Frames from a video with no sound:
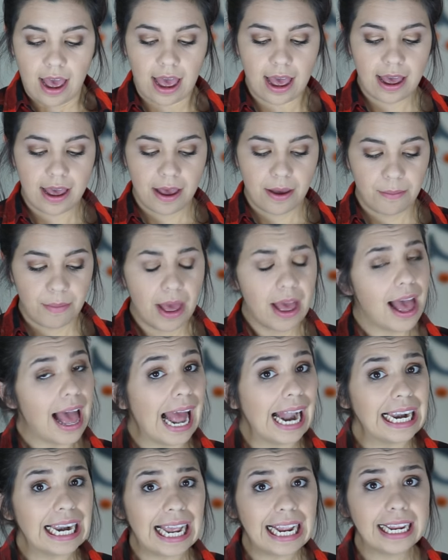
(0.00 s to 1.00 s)
Um,
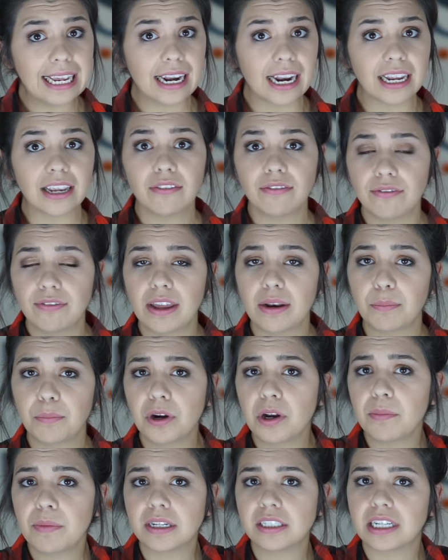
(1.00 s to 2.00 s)
I like it. I can fit
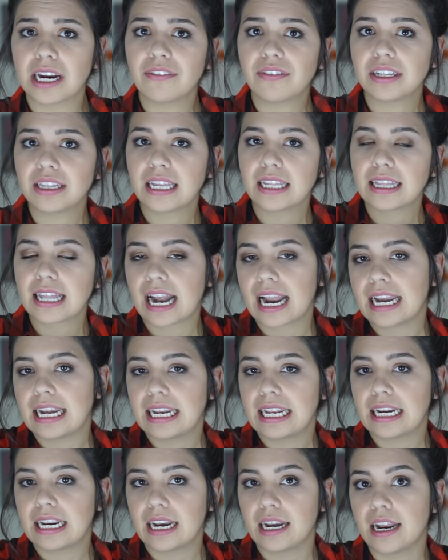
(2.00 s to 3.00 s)
pretty much everything that I
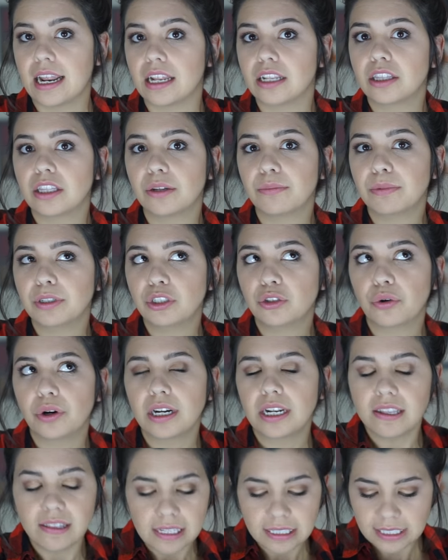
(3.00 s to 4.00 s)
need in it. The
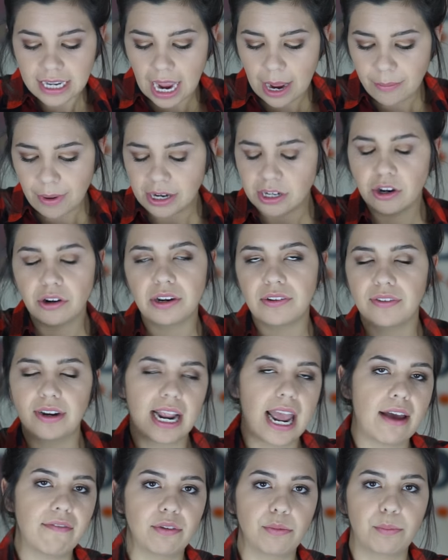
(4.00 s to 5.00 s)
majority of the time I don't even
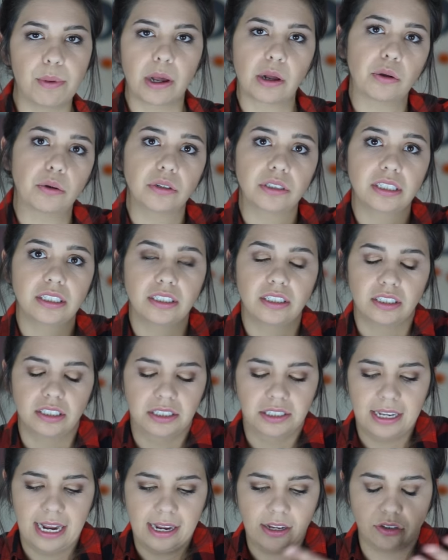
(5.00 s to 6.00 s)
have it buckled. It just
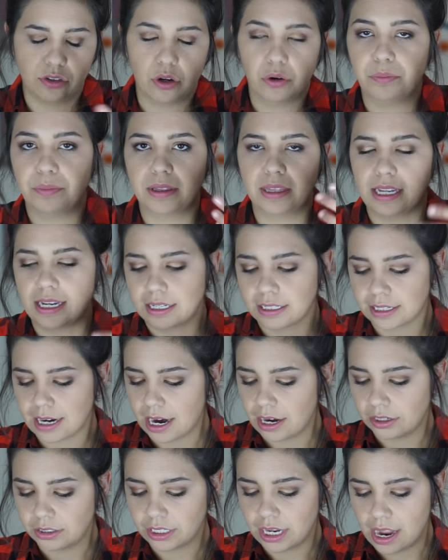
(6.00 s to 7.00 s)
stays open the
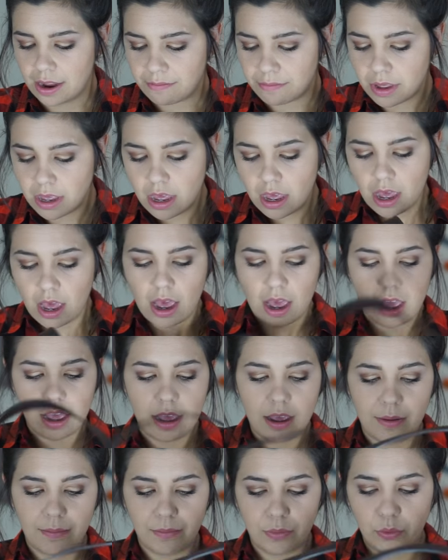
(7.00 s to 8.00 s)
entire time
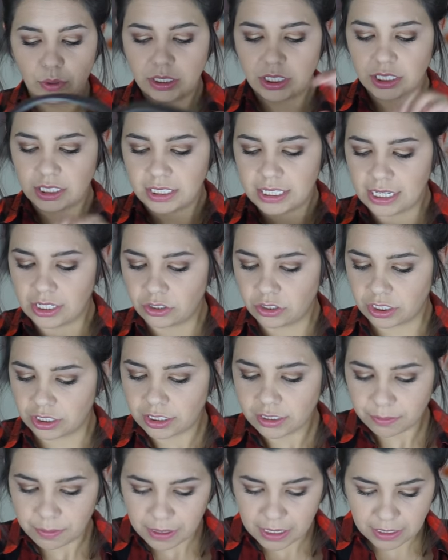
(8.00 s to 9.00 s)
um, which is
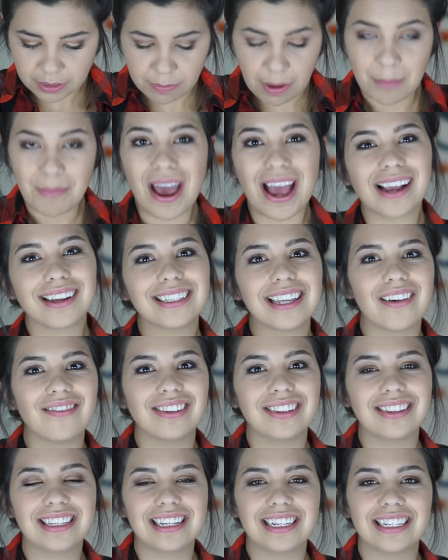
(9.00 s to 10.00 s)
dangerous because my bags have
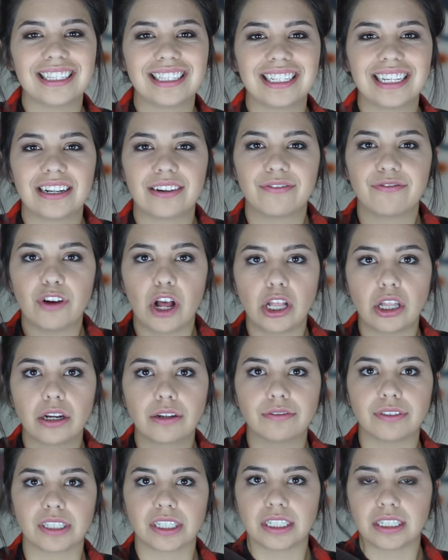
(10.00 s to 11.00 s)
a tendency to fall
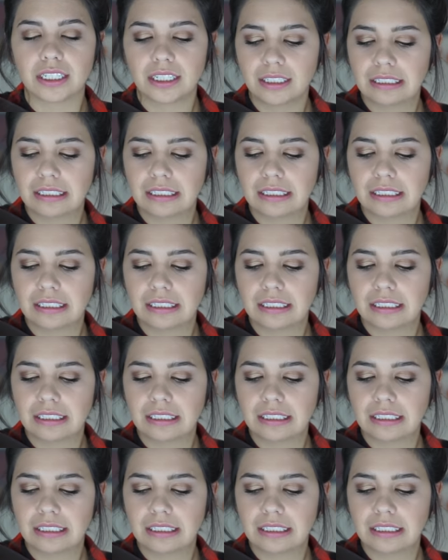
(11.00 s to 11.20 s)
over.